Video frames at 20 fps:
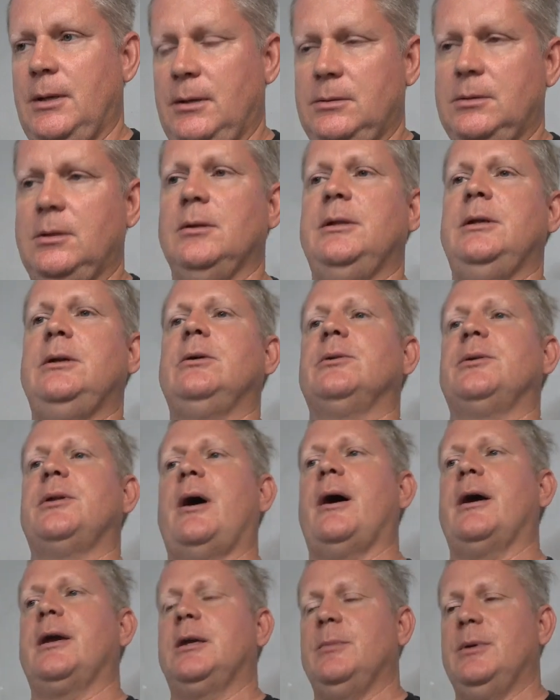the legal
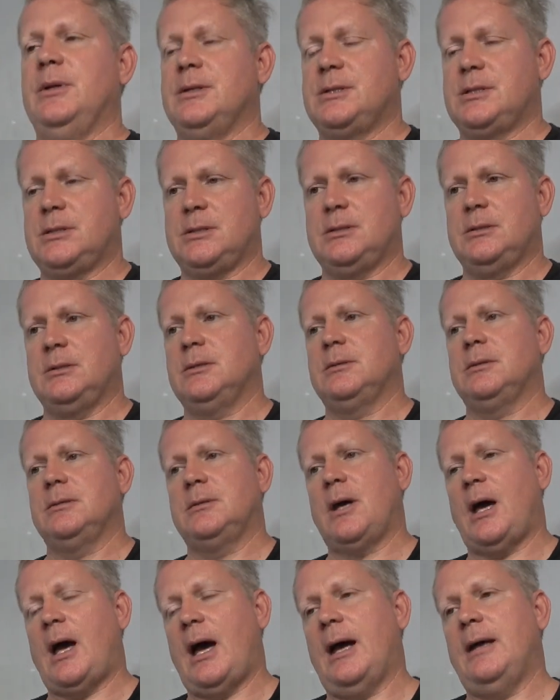documents
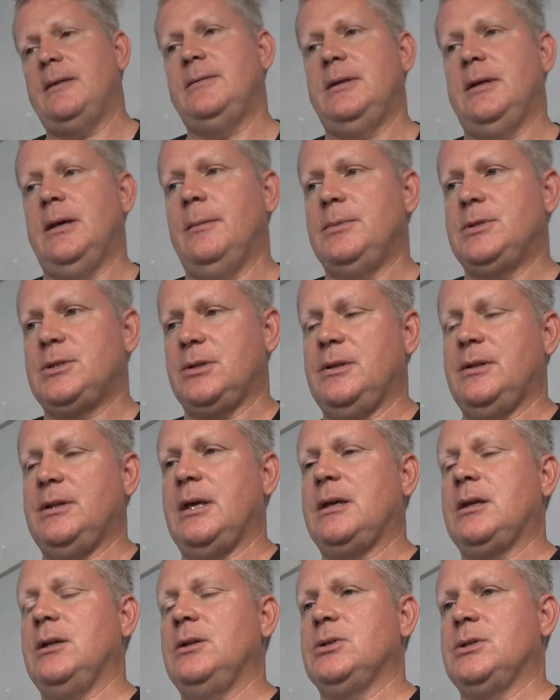to hide them so that
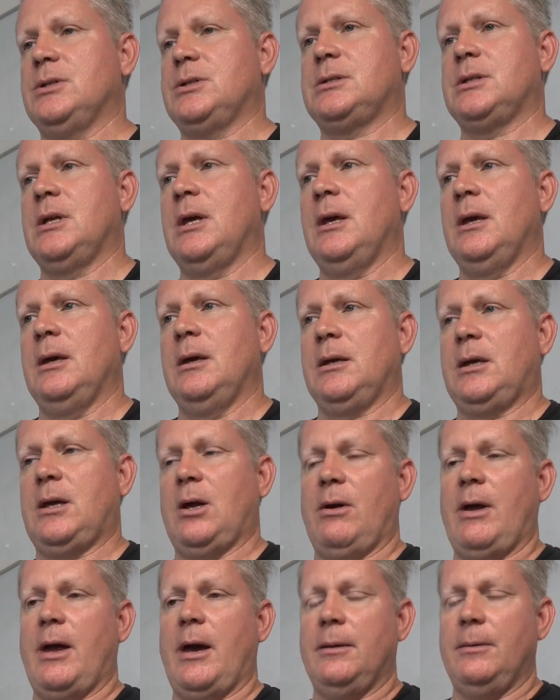they can just
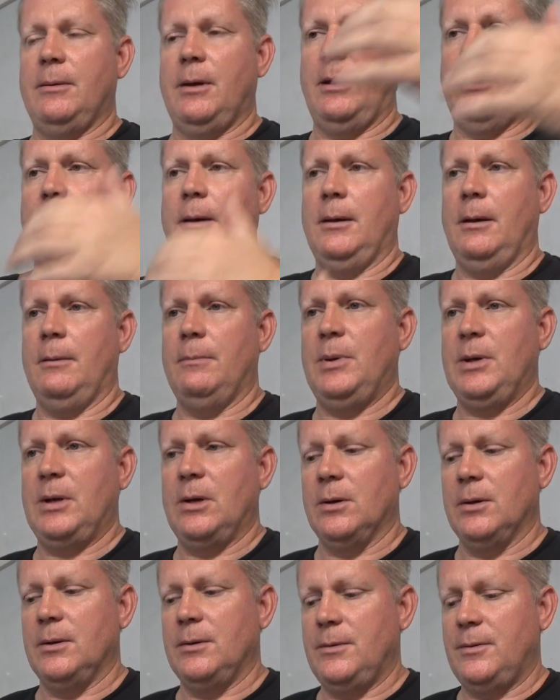carry out a
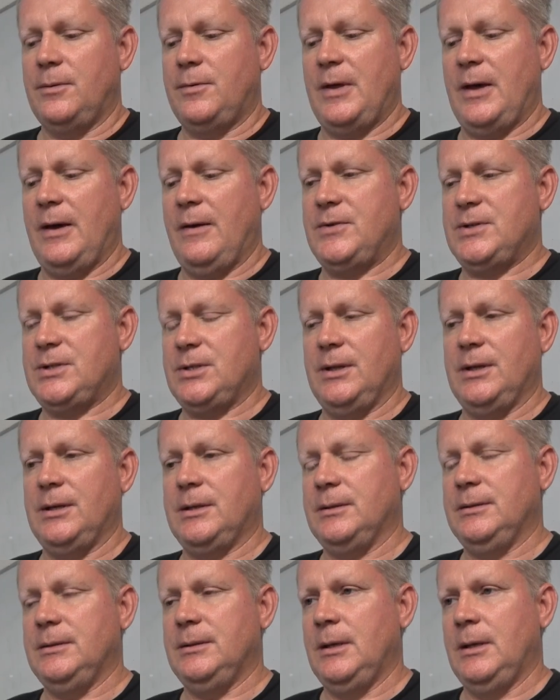bigger theft so they
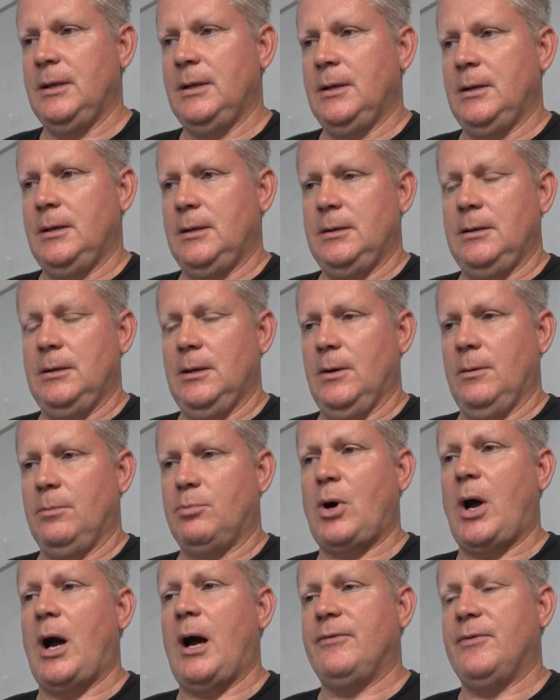can,
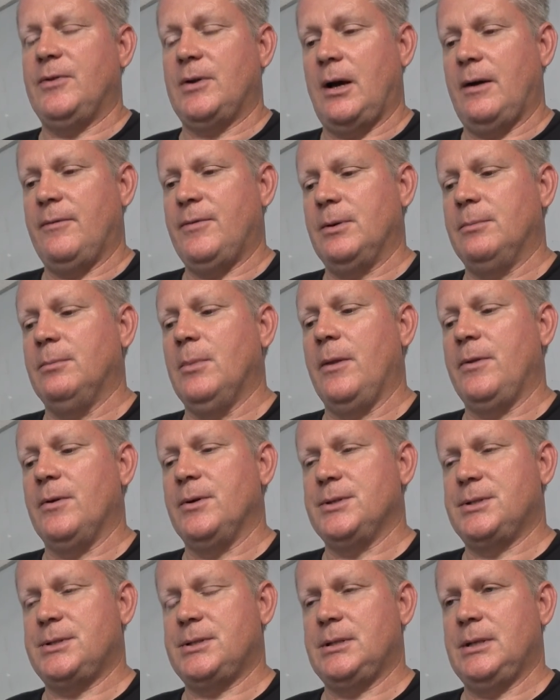profit off their
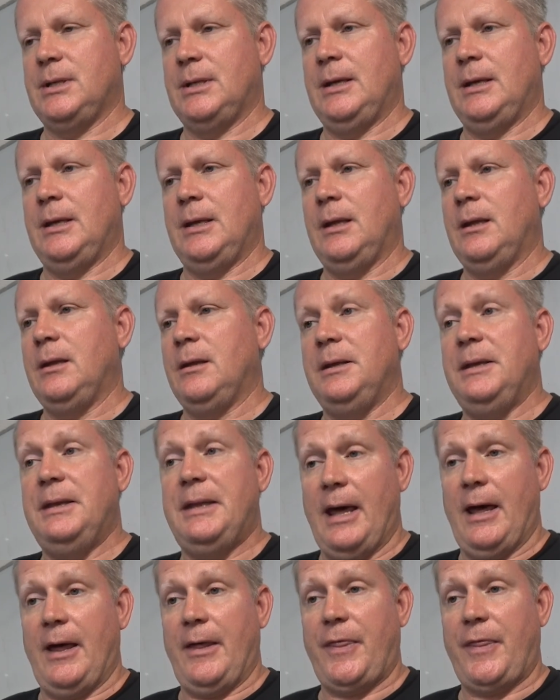mother's
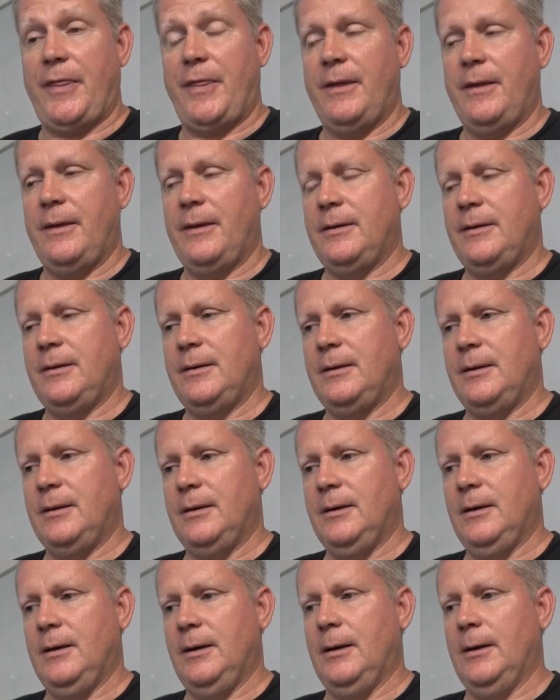death,
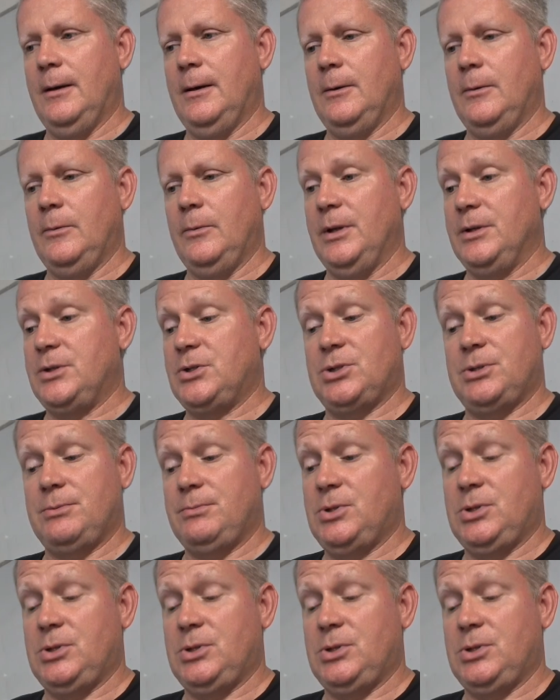which